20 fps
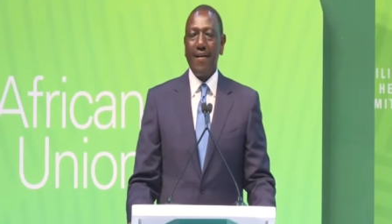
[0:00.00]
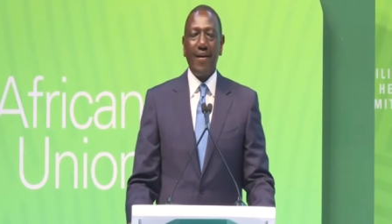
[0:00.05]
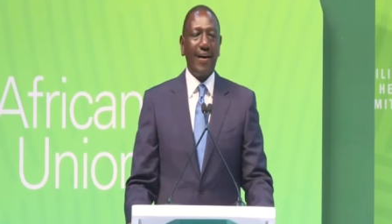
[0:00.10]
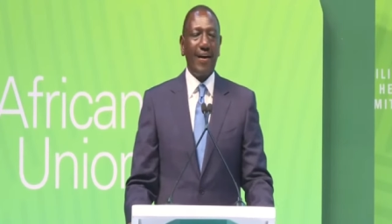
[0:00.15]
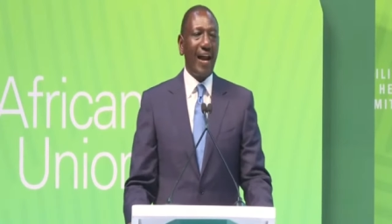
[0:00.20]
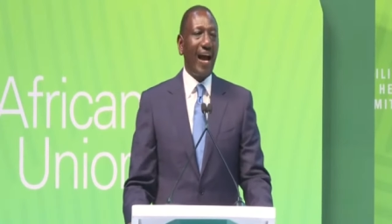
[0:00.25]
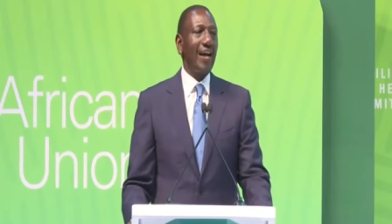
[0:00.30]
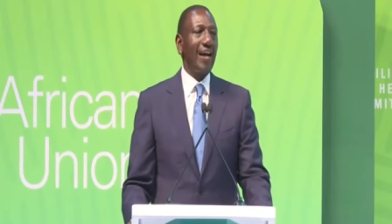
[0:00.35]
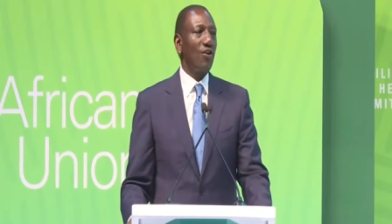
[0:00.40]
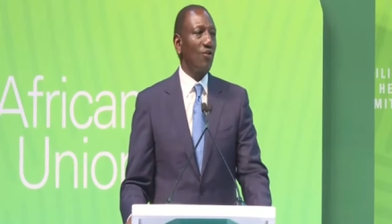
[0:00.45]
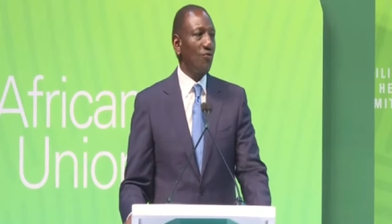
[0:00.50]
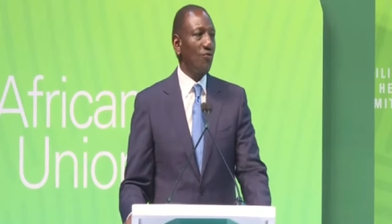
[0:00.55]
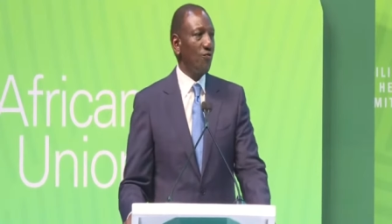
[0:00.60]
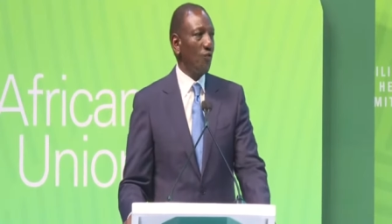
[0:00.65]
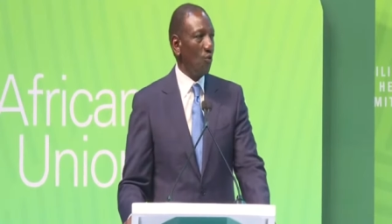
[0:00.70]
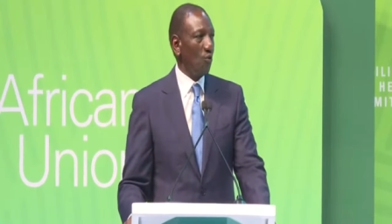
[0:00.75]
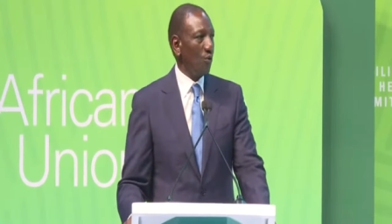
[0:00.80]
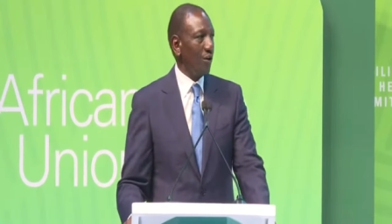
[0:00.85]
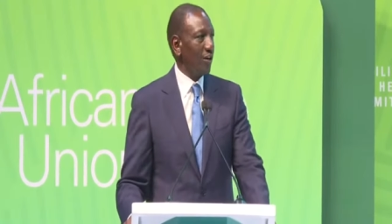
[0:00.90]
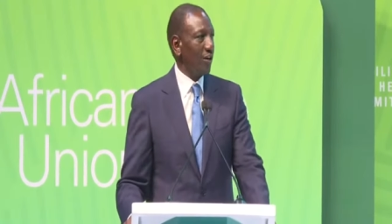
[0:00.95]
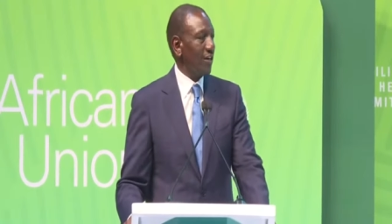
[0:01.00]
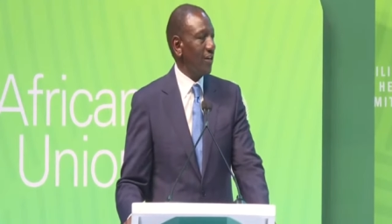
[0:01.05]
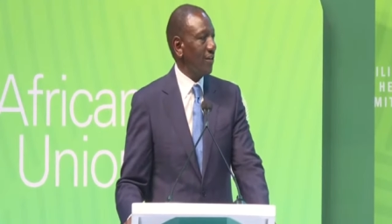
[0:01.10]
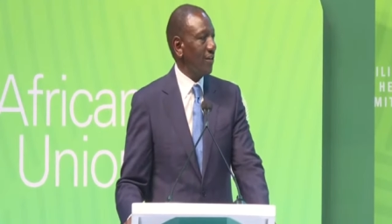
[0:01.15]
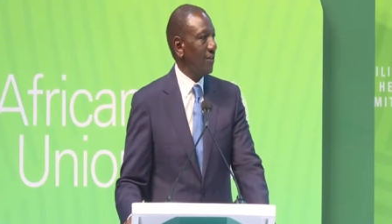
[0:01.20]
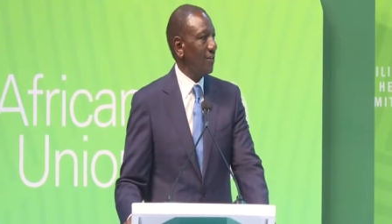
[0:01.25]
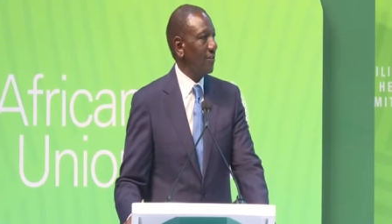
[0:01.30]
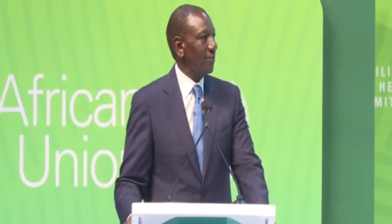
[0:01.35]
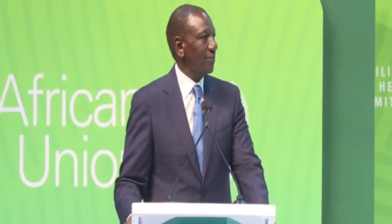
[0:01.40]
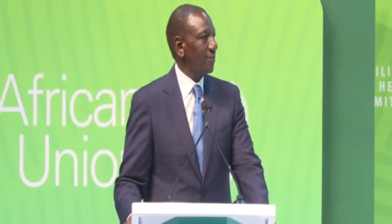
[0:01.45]
and I look forward
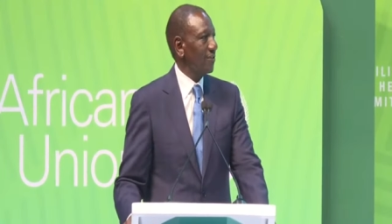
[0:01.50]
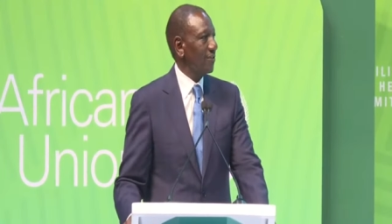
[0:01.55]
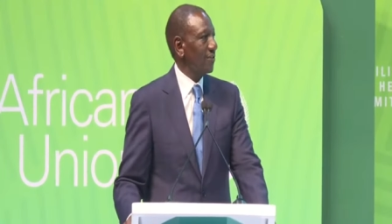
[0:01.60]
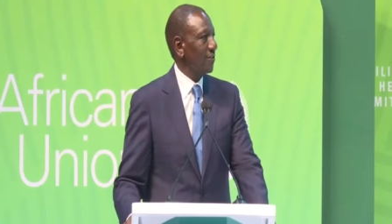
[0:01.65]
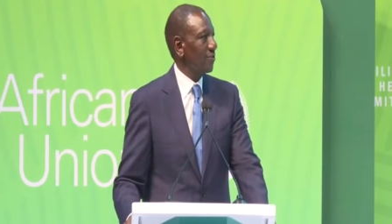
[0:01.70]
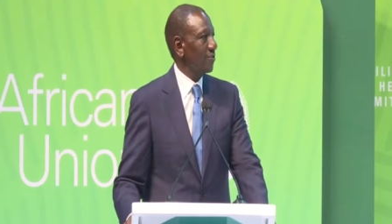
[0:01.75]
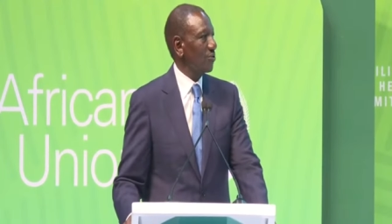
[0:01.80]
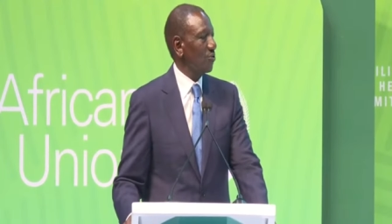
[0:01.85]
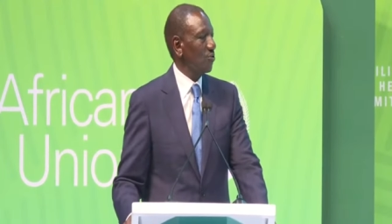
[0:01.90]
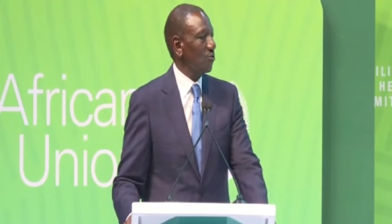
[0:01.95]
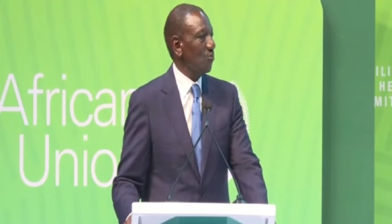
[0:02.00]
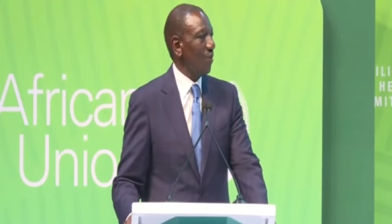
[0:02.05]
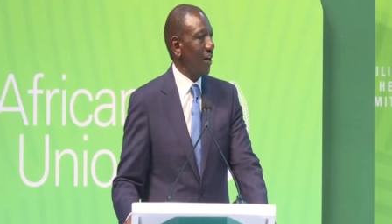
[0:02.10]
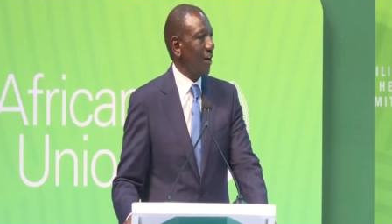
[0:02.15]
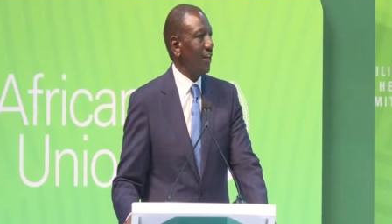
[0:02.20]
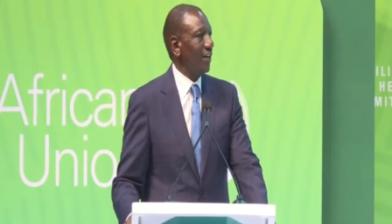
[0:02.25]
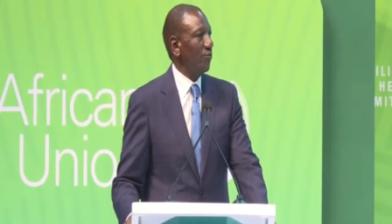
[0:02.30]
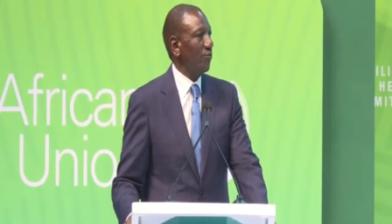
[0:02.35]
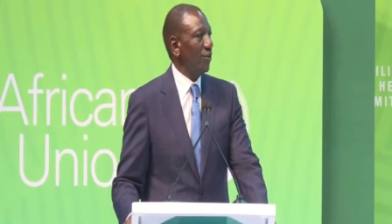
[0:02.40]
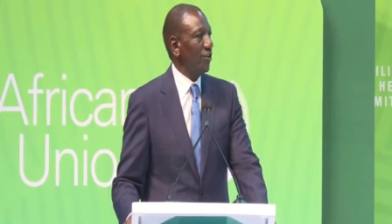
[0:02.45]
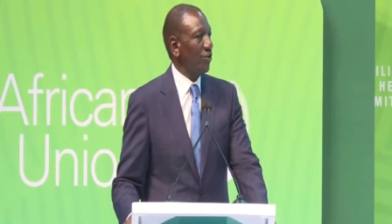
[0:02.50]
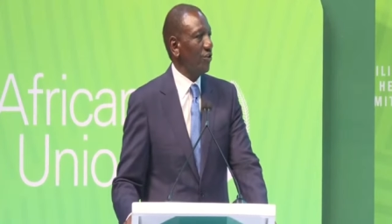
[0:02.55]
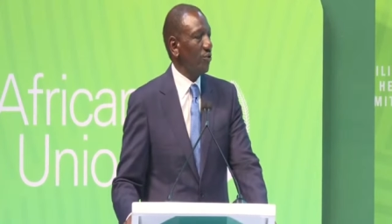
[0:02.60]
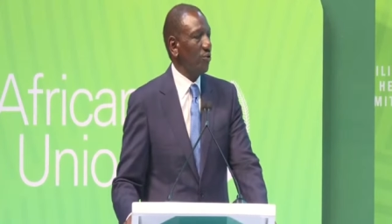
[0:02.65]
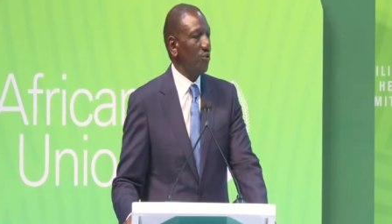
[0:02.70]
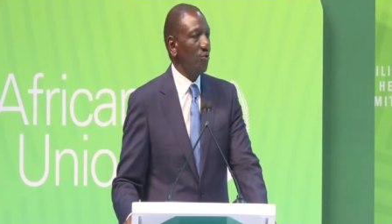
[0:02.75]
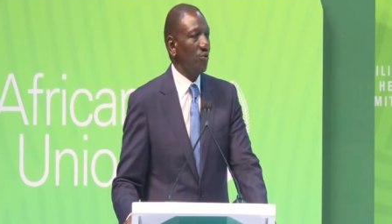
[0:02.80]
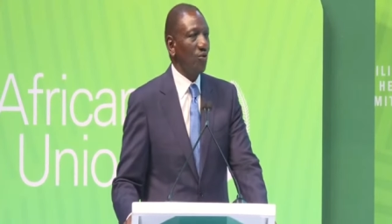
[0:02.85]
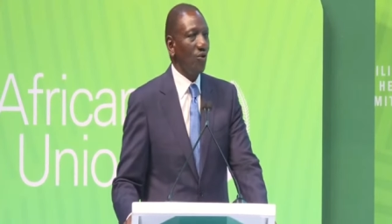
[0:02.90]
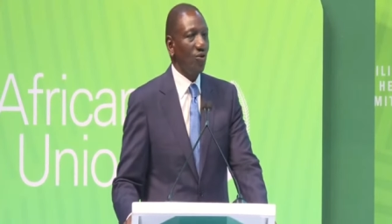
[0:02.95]
to working with you